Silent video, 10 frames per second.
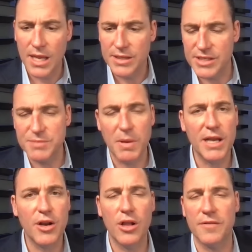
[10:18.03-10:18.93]
Despite
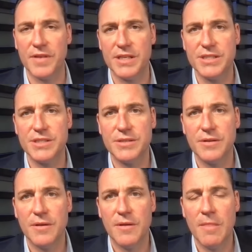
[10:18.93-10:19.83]
all of this,
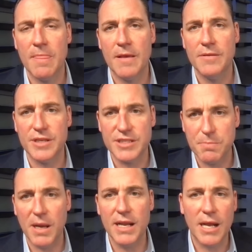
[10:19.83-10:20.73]

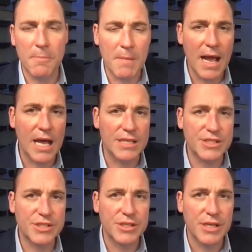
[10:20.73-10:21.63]
despite
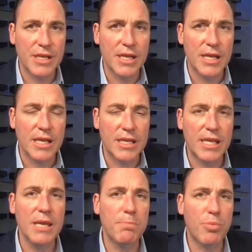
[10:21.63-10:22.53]
Hamas,
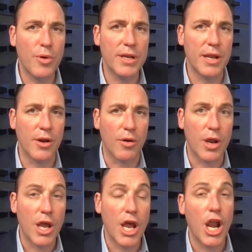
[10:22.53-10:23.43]
key point here,
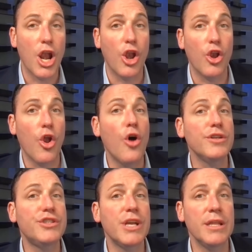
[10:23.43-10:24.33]

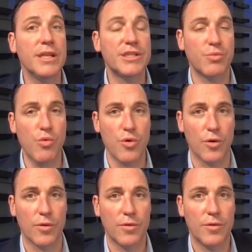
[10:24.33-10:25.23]
launching this
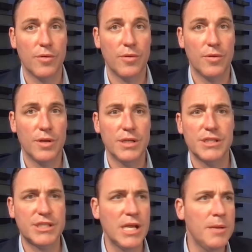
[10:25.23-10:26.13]
war,
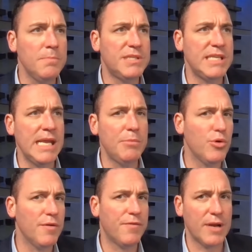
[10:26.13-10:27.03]
some seem to
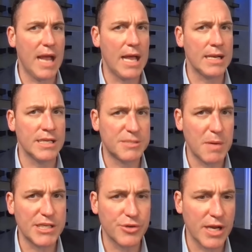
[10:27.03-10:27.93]
have forgotten,
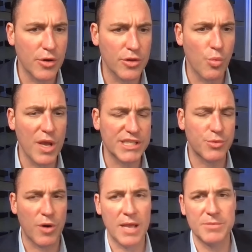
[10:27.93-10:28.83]
especially here in the West
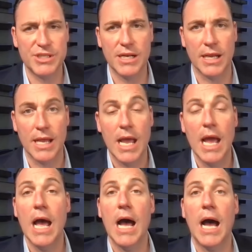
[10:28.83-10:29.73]
where I'm sitting.
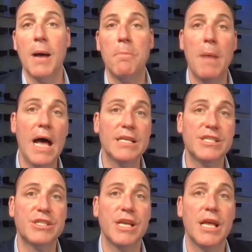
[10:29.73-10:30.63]

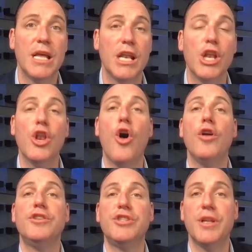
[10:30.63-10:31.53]
Hamas
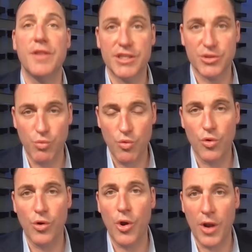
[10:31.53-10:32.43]
launched this
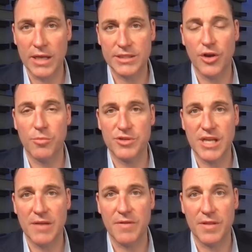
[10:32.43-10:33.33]
war on October
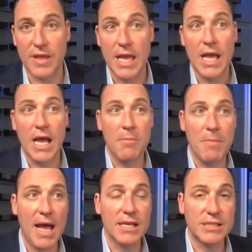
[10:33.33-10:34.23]
7th.
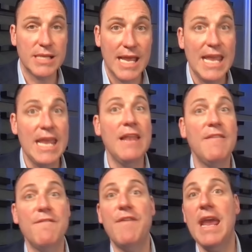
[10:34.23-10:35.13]
Hamas
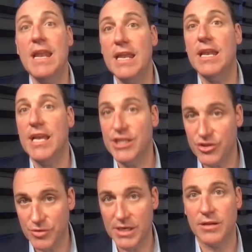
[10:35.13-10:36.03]
invaded
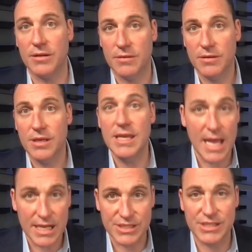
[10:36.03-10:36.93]
Israel.
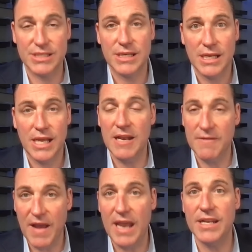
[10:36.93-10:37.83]
Yes,
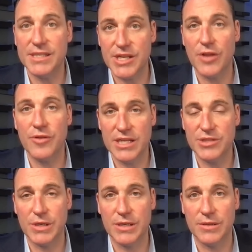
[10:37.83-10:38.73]
invaded southern
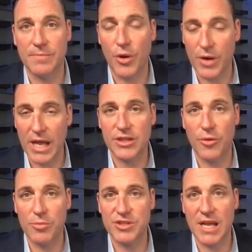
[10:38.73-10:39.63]
Israel on
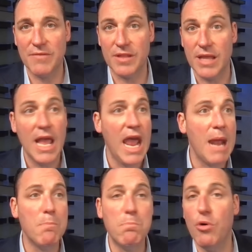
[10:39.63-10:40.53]
October 7th
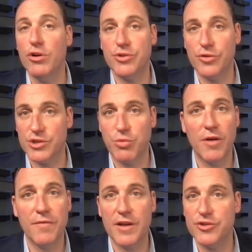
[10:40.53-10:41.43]
and butchered
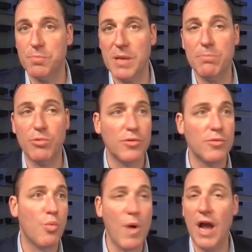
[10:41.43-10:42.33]
1,200 people
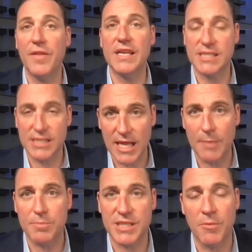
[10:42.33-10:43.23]
while they
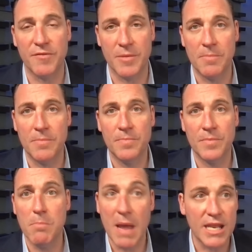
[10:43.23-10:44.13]
slept, some of them,
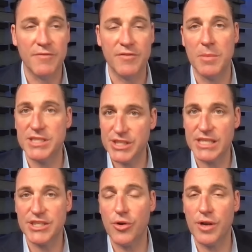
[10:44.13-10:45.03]
many of them. At
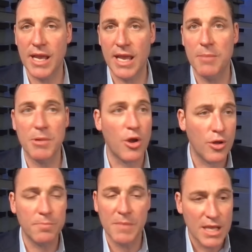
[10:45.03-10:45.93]
6:30 a.m. it
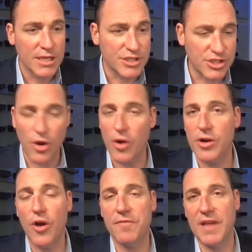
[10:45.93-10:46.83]
all started
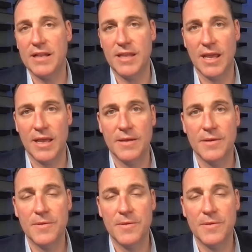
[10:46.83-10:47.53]
off that day.